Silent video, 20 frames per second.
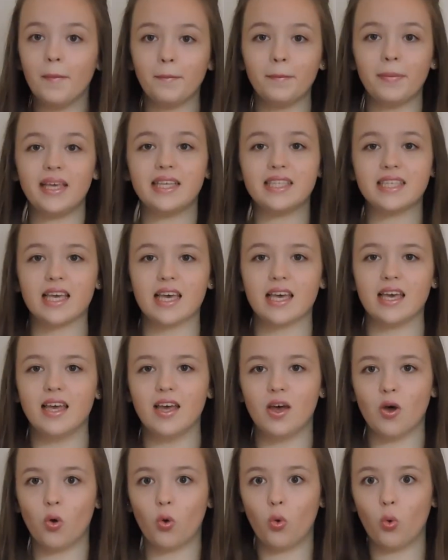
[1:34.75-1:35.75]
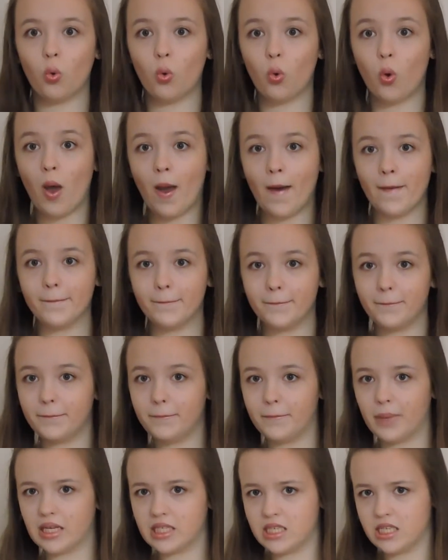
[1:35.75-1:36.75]
Pizza or
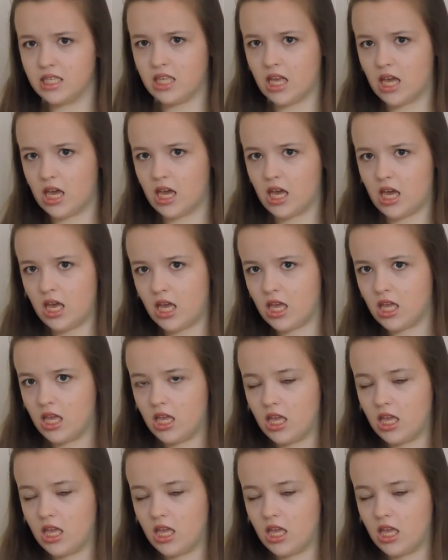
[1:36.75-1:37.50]
pasta?